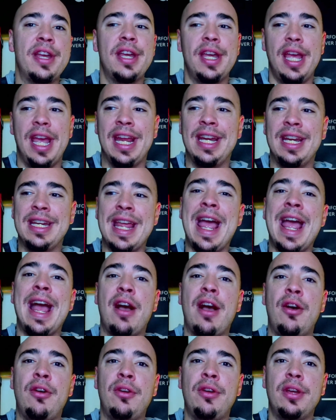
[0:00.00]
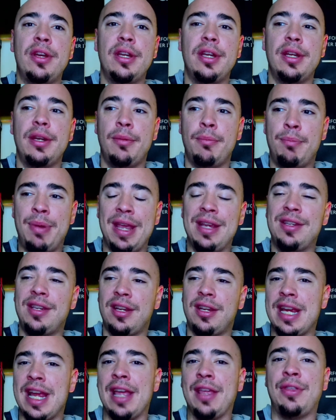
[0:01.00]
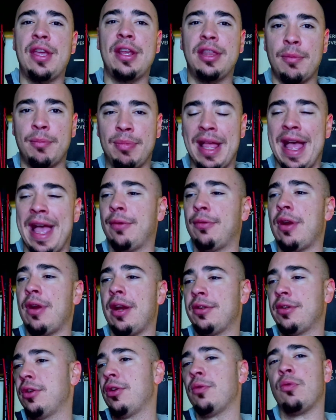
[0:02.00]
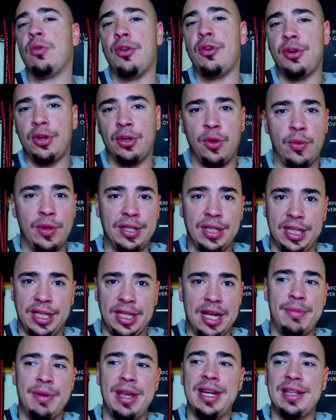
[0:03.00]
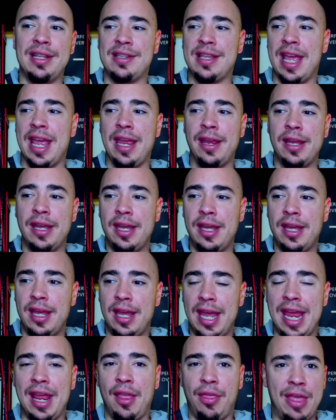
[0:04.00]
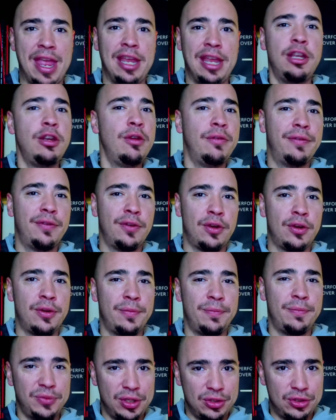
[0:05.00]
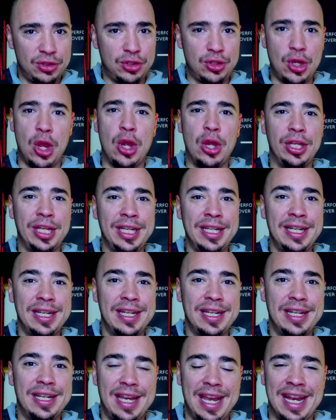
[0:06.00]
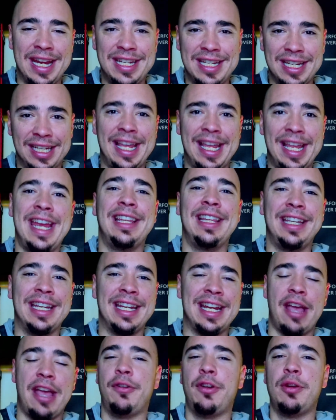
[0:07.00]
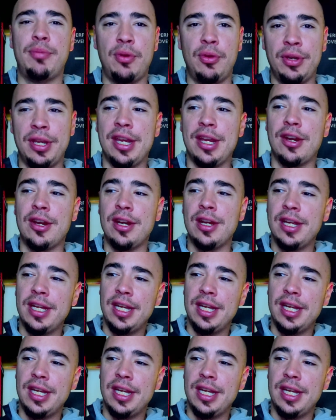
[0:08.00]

And now, basically, I think the BlackRocks of the world are going to come in and say, hey, thank you for stalling and delaying the inevitable here.